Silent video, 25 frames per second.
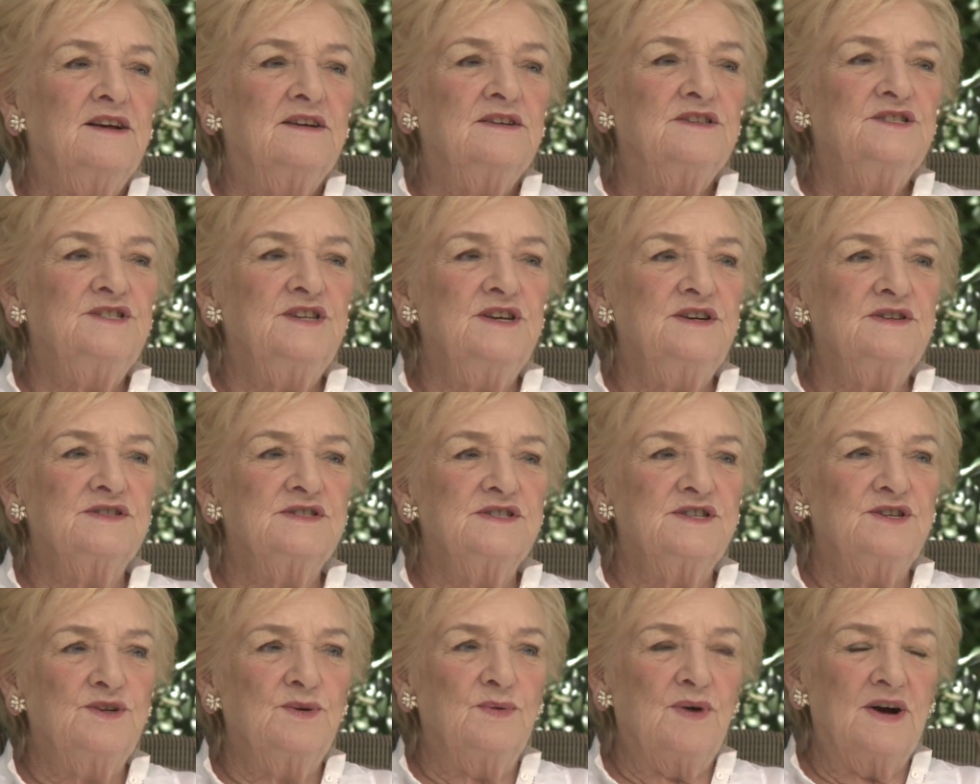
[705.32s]
She used
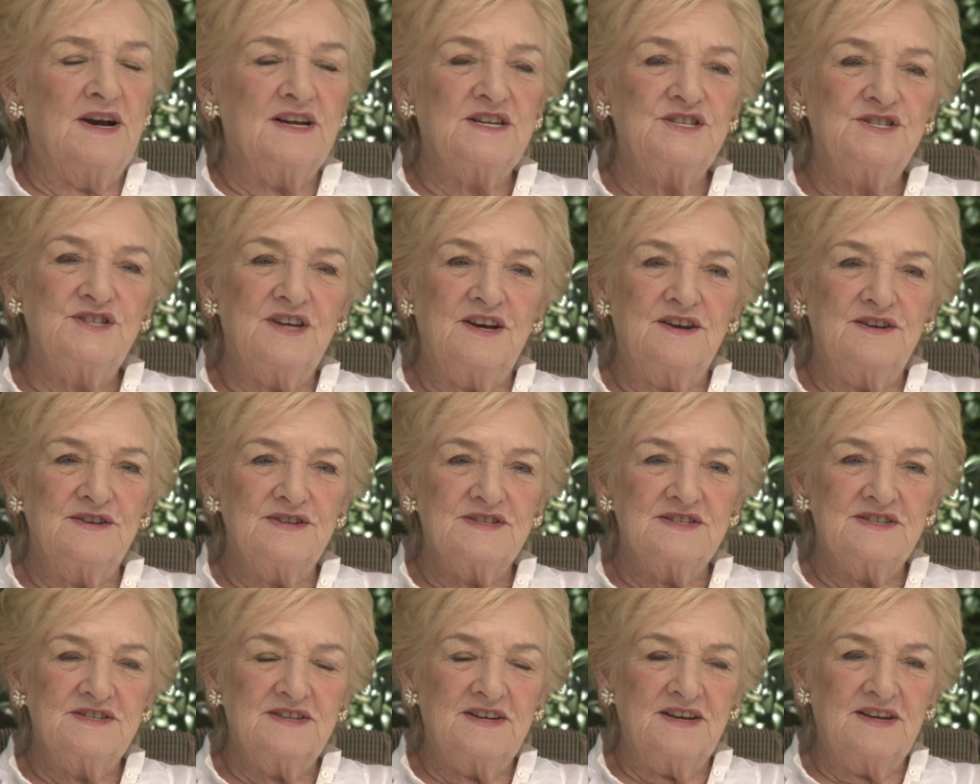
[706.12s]
to do ice
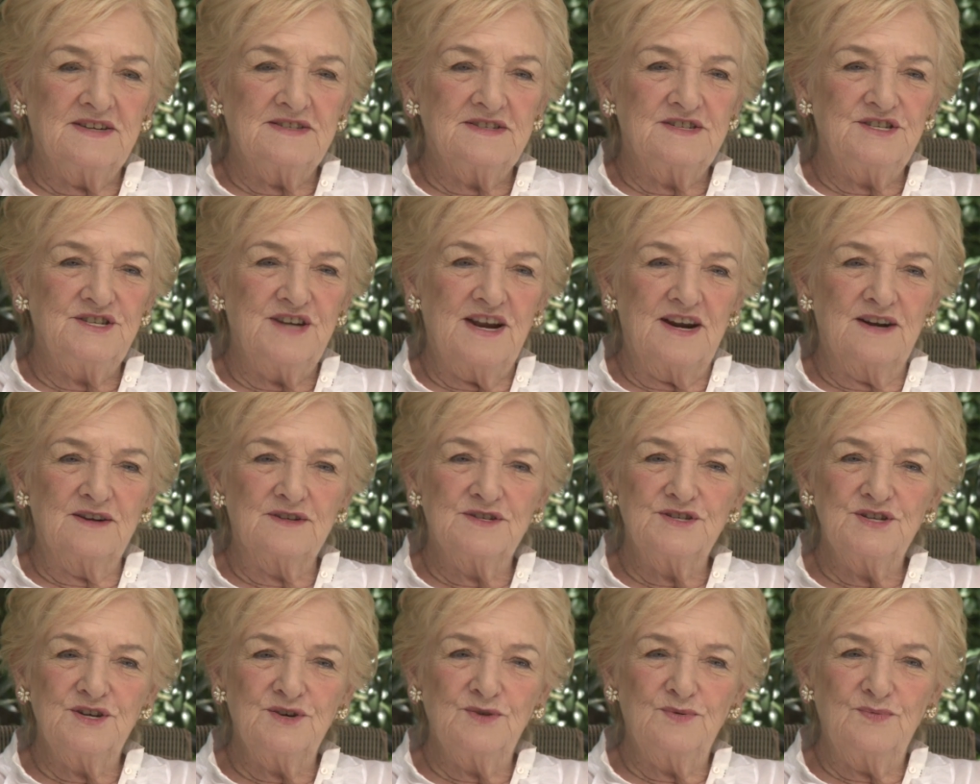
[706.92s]
shows at Channel
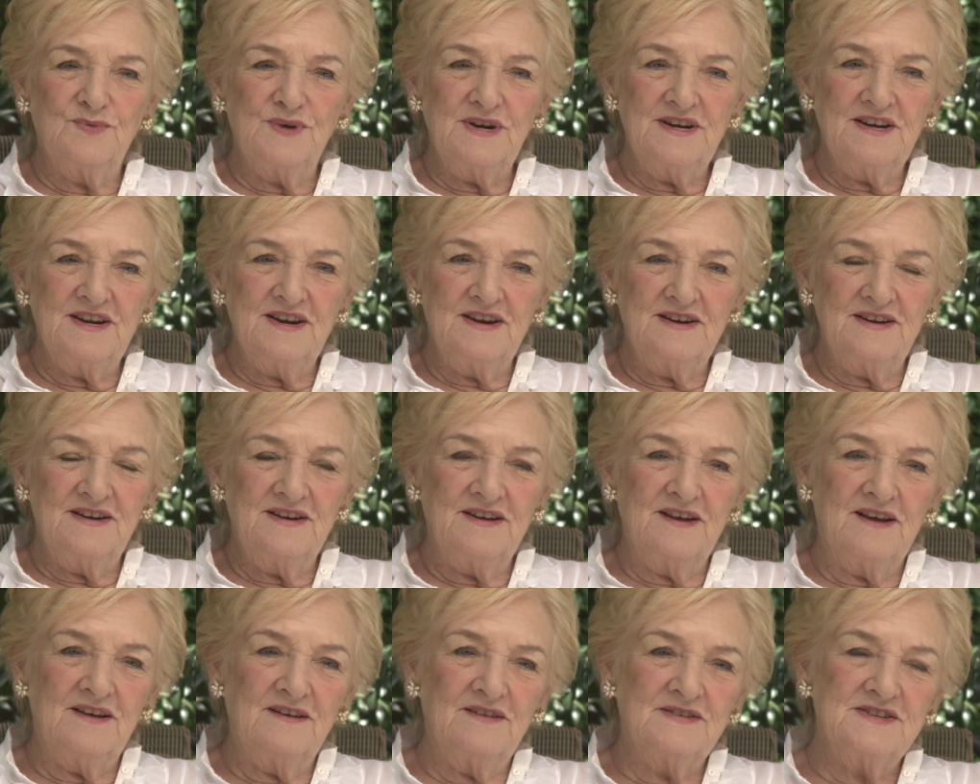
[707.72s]
2. We did
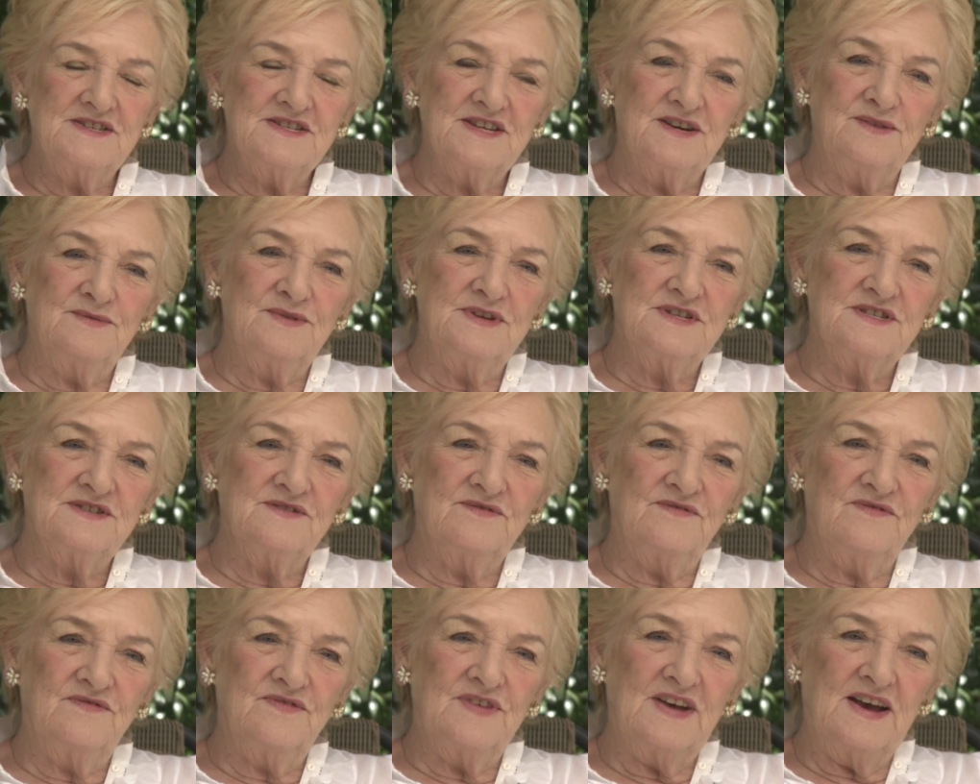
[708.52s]
a series
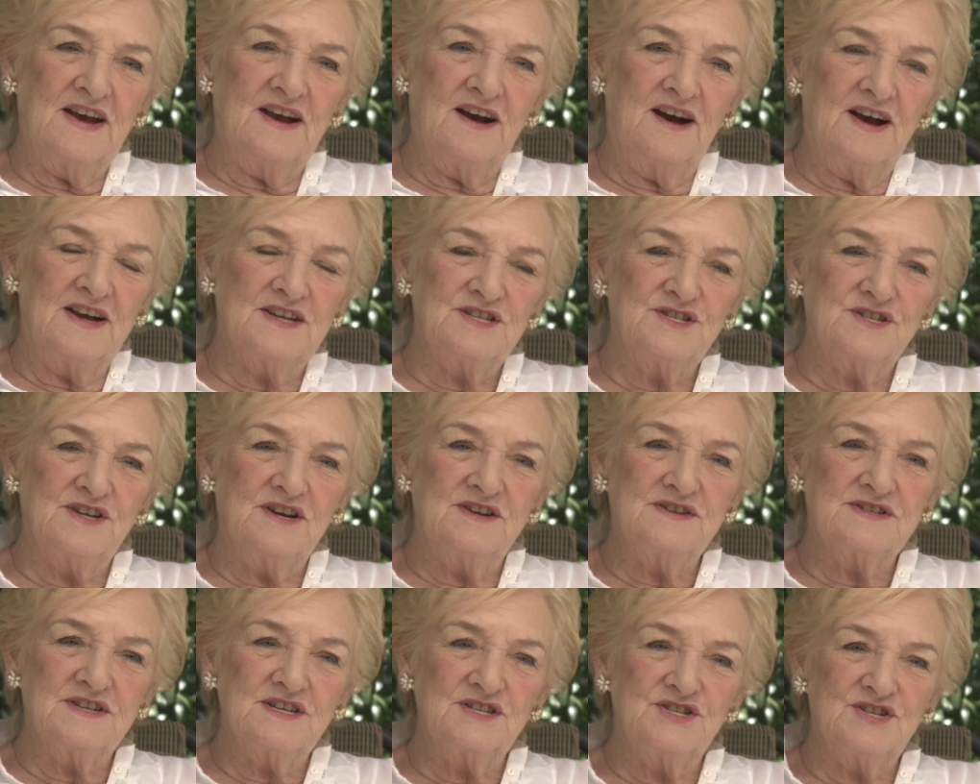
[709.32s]
of ice
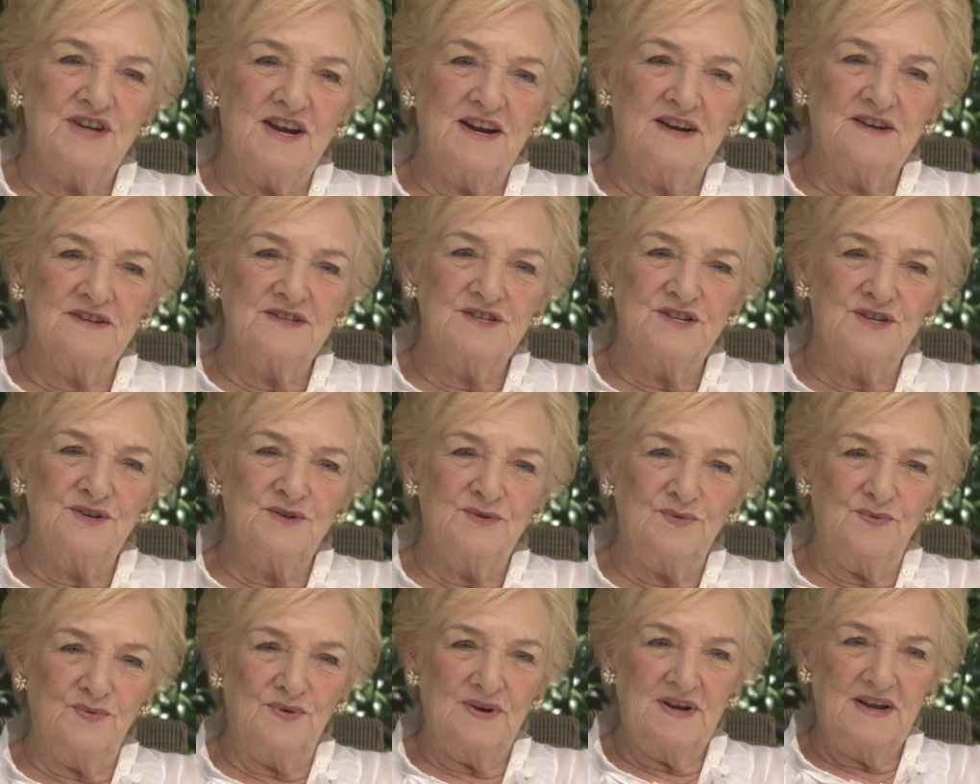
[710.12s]
shows at Channel
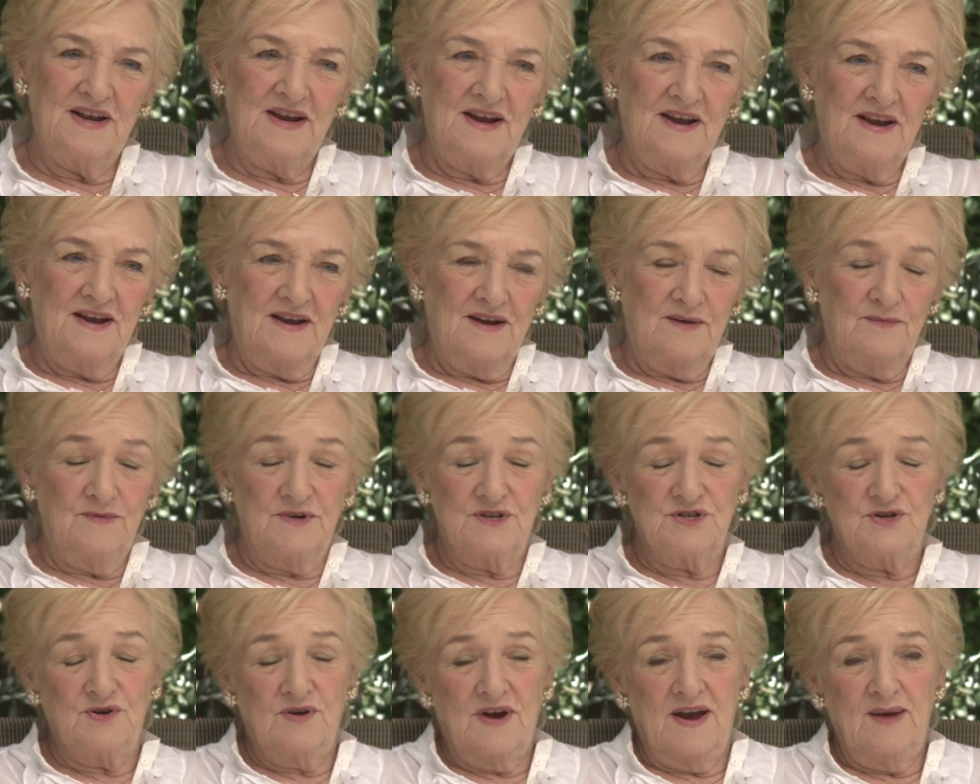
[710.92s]
2,
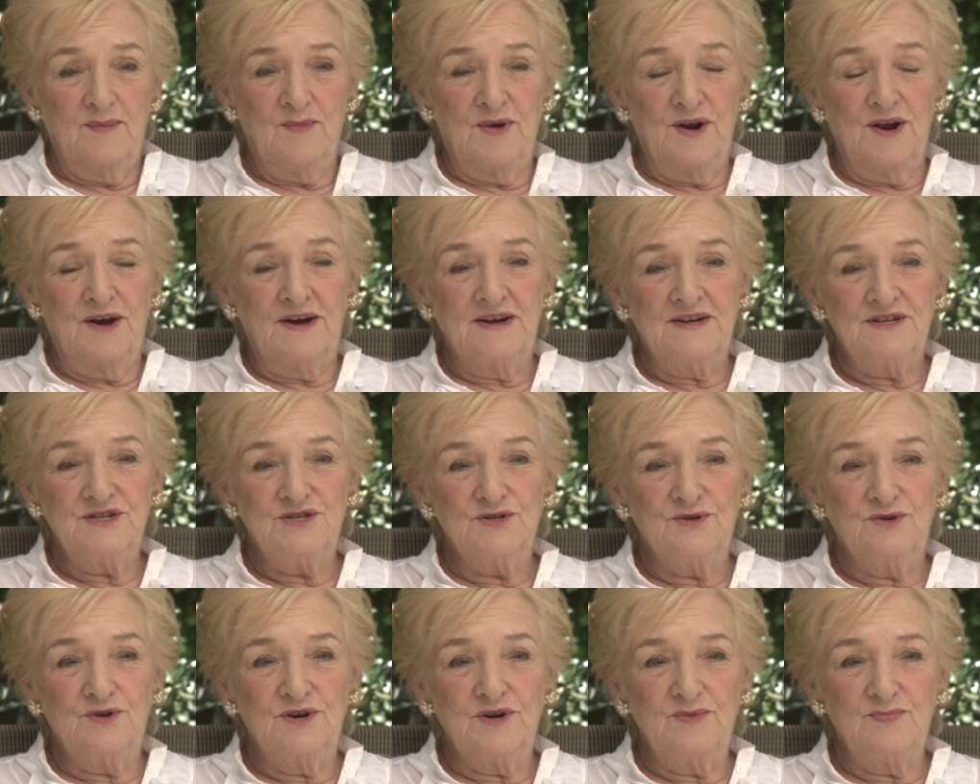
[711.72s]
which Graham and I
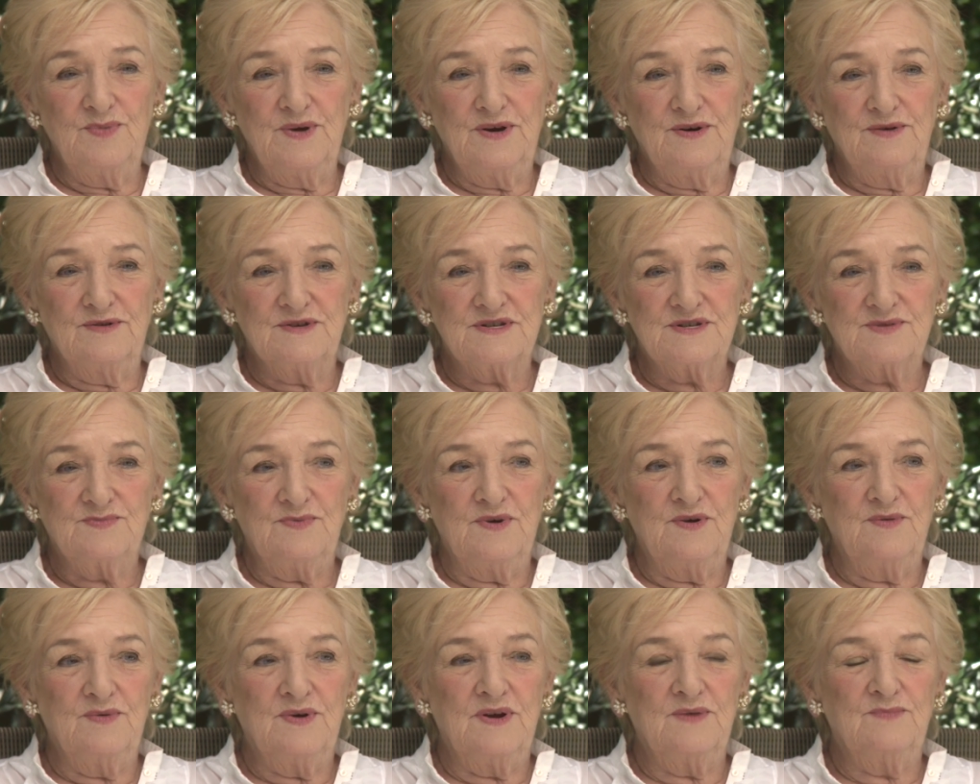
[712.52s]
enjoyed because
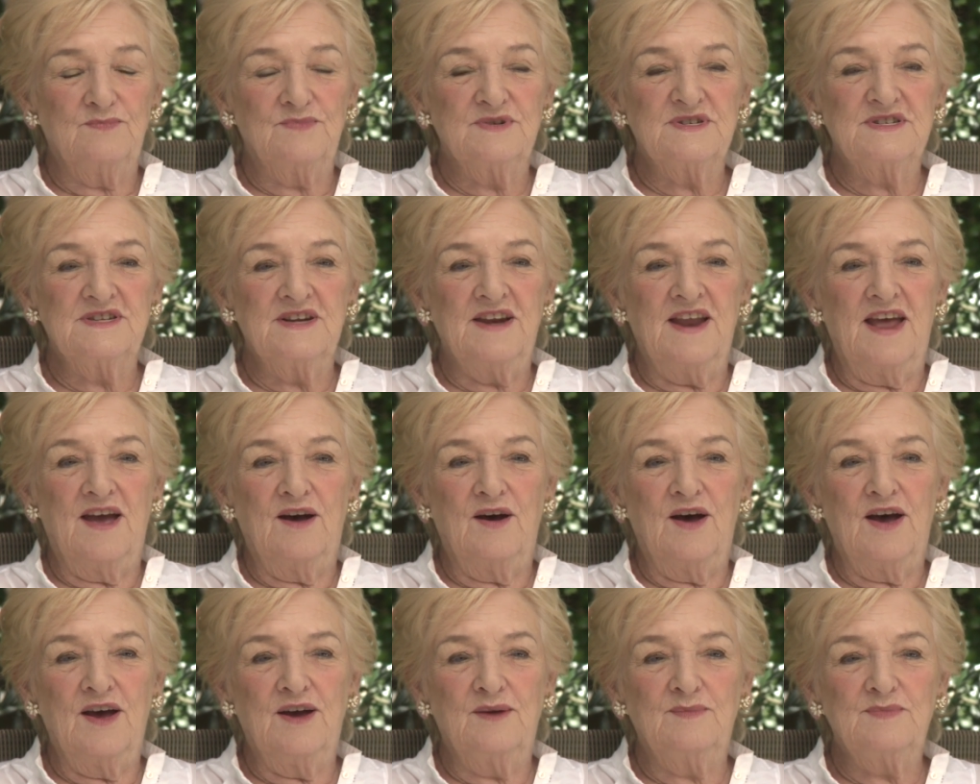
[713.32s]
it was in our
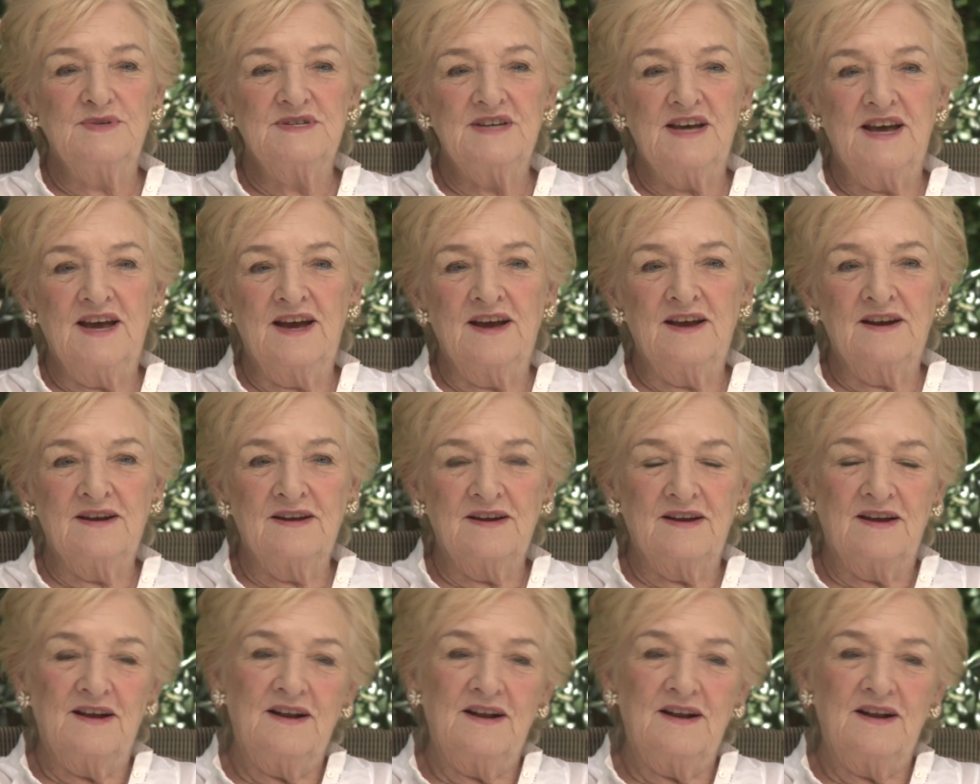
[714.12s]
hometown.